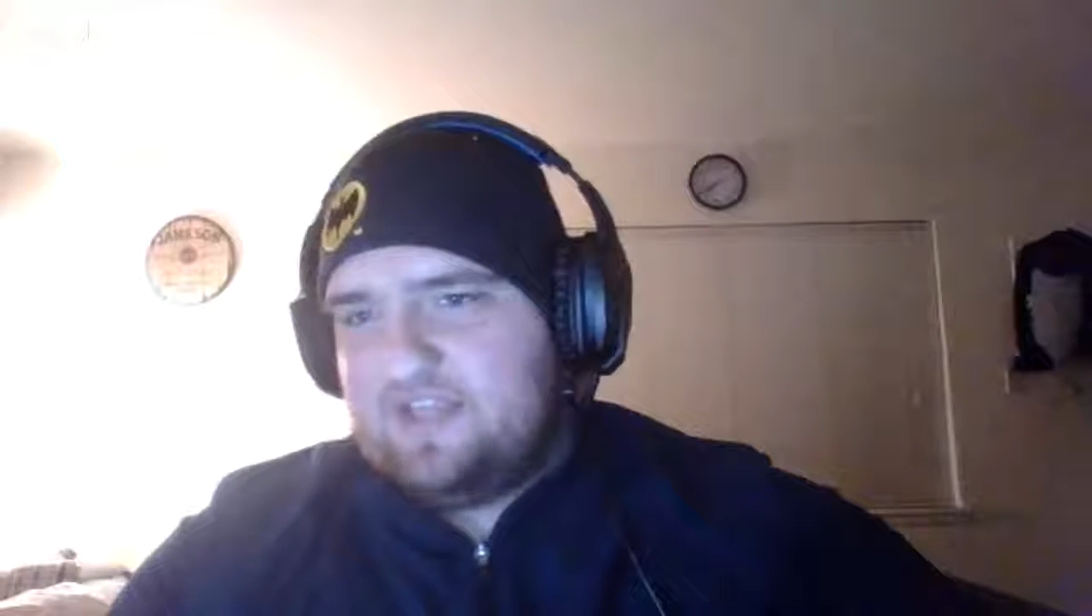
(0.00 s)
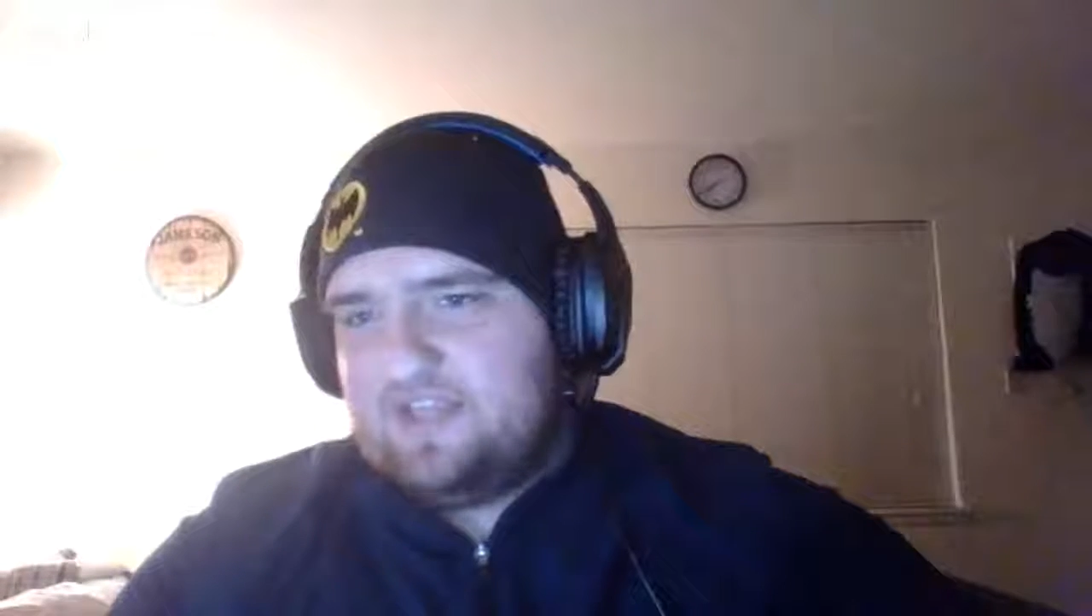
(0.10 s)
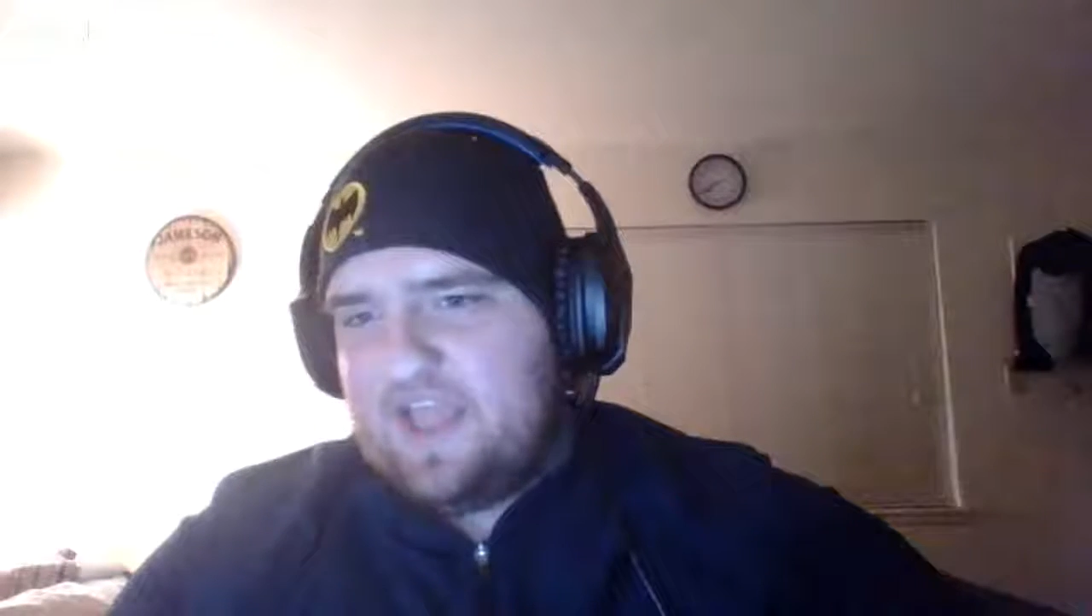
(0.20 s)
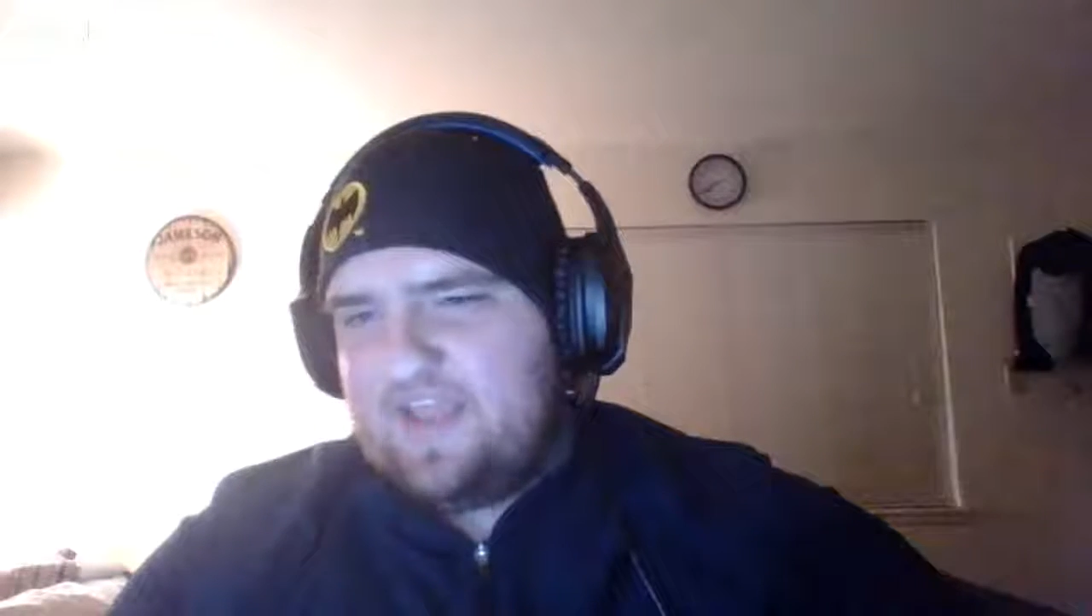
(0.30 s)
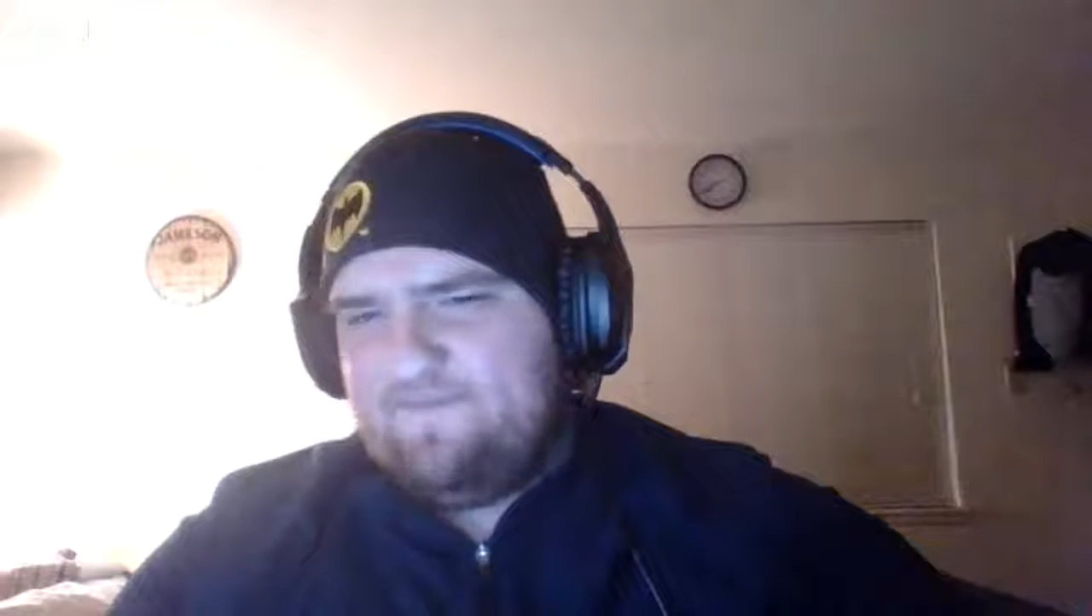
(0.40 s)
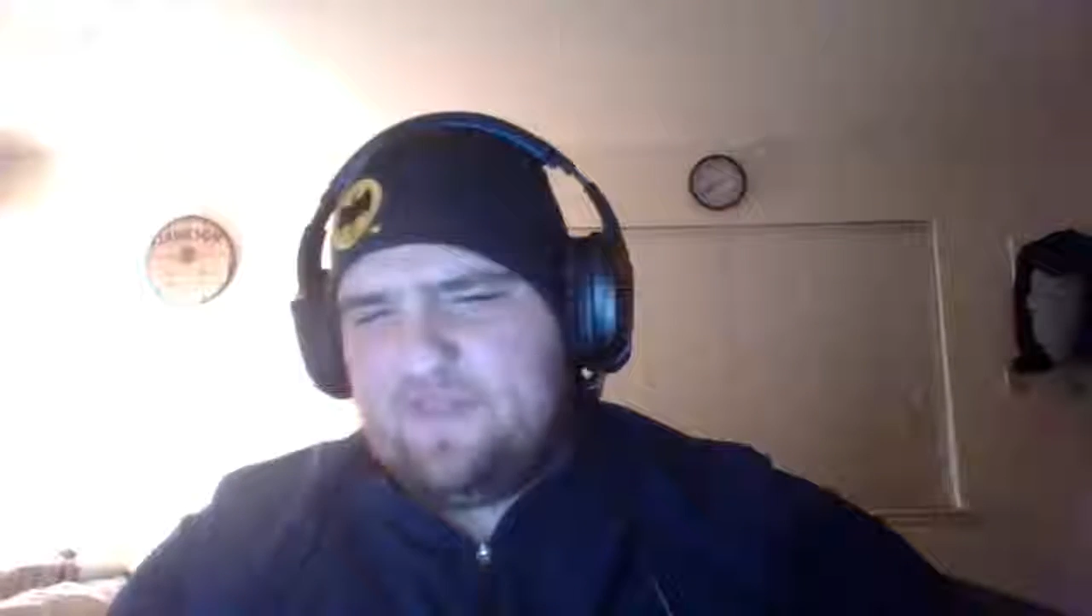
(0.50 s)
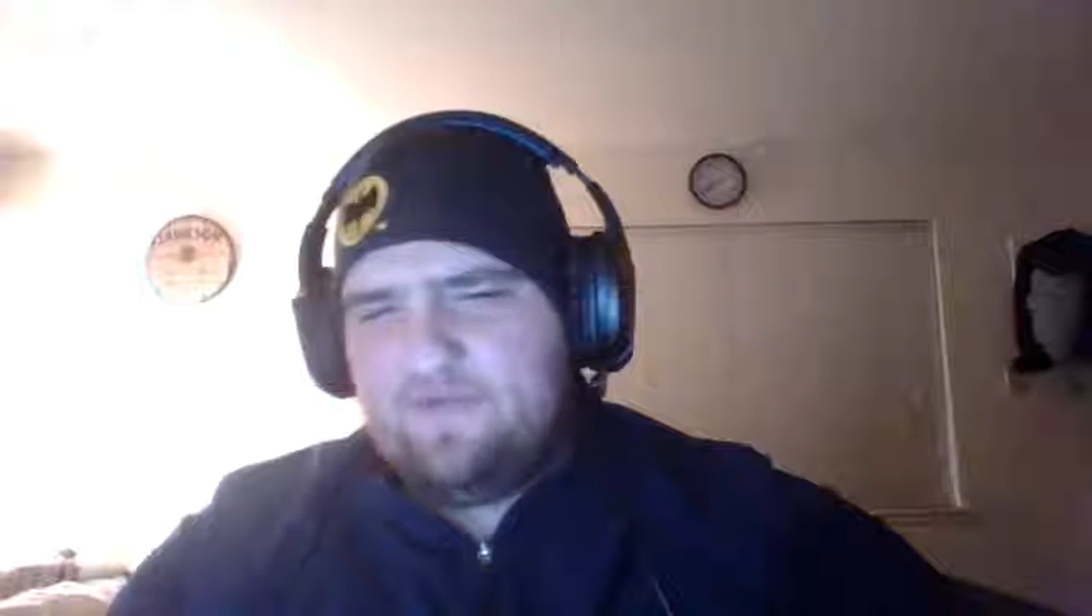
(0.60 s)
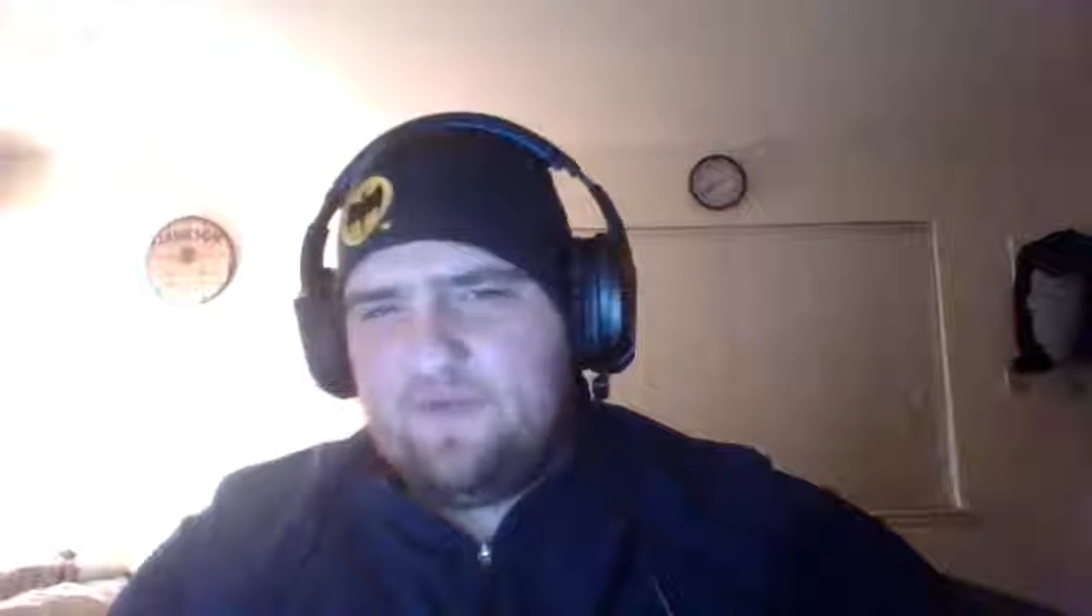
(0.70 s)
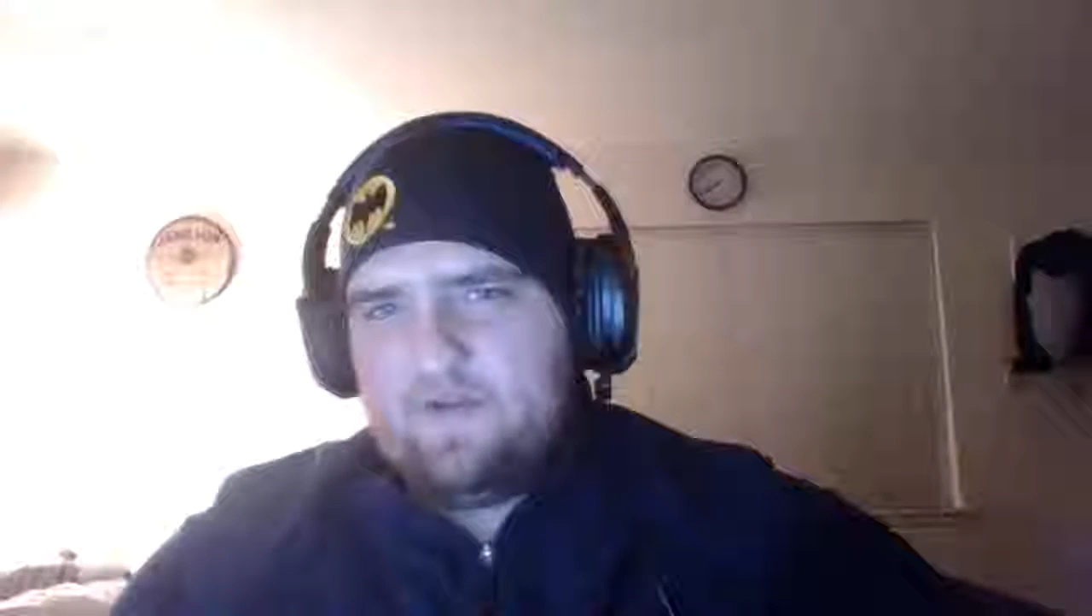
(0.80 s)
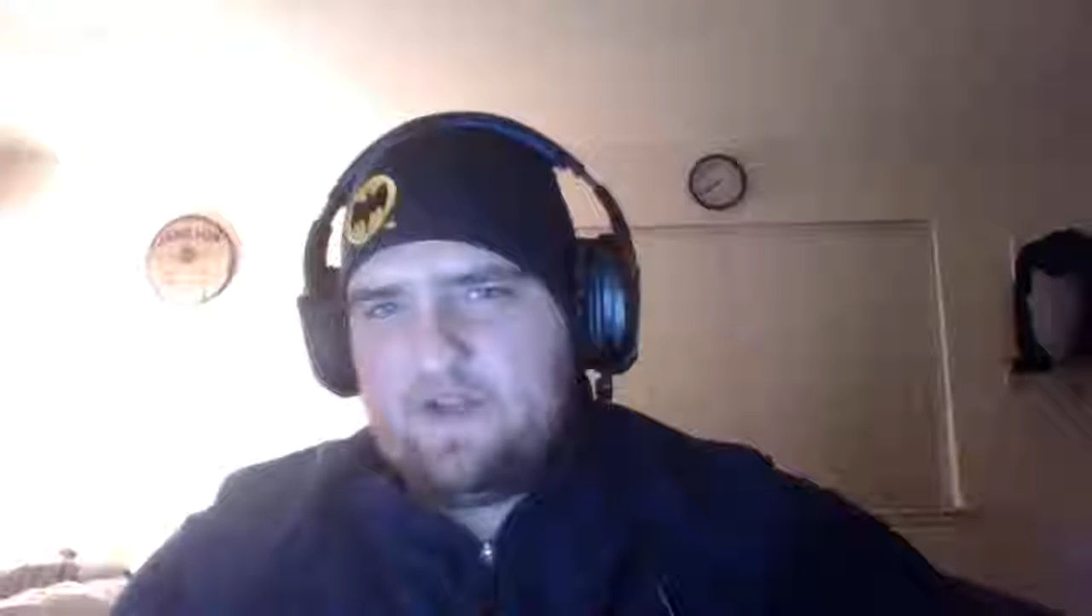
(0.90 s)
a 5th
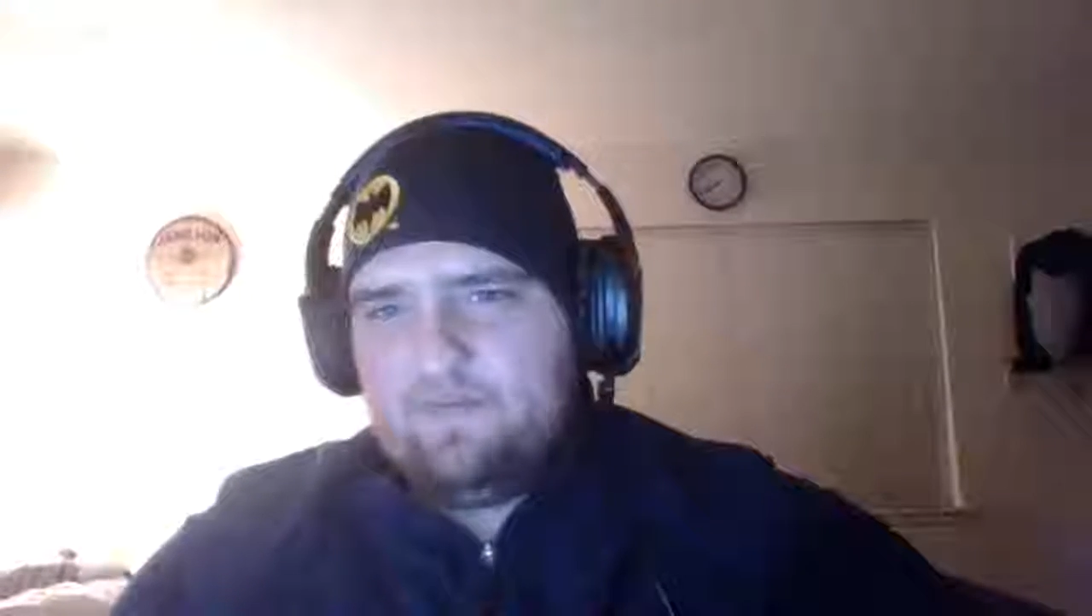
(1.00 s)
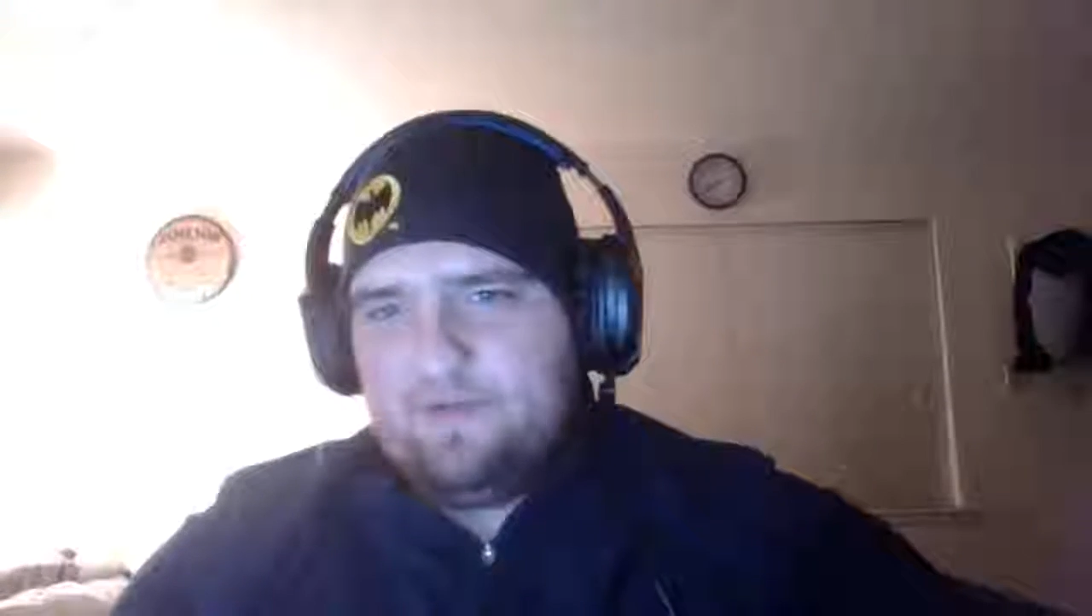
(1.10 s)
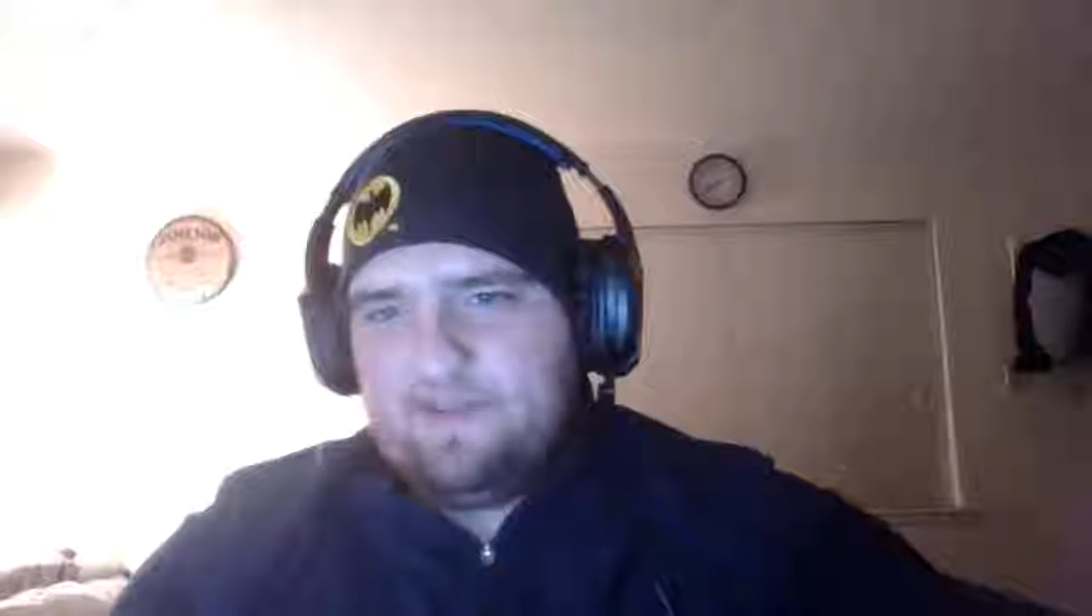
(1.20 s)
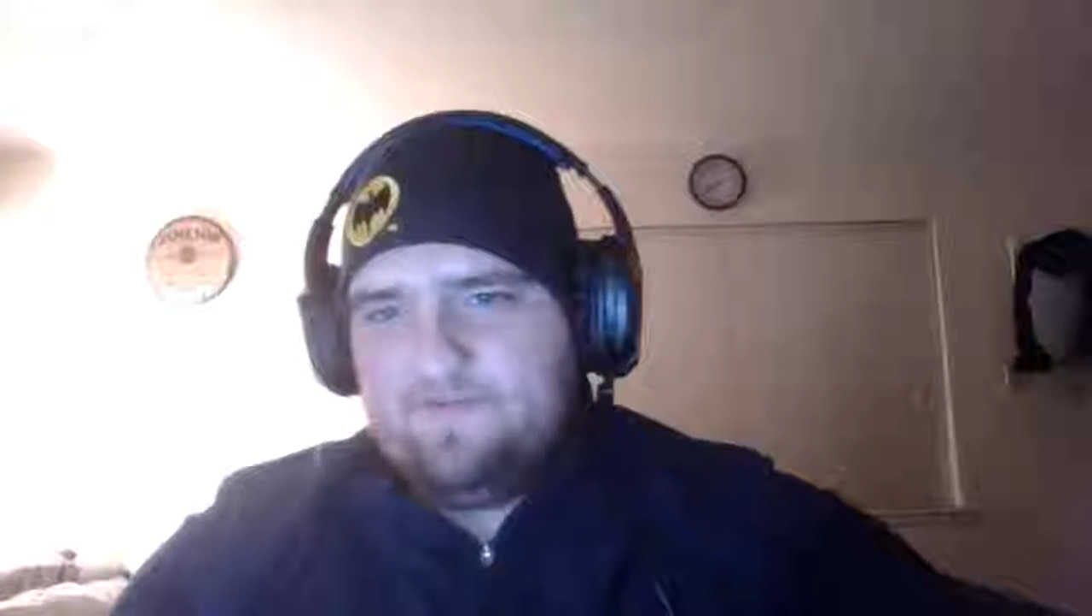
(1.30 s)
round, I believe, was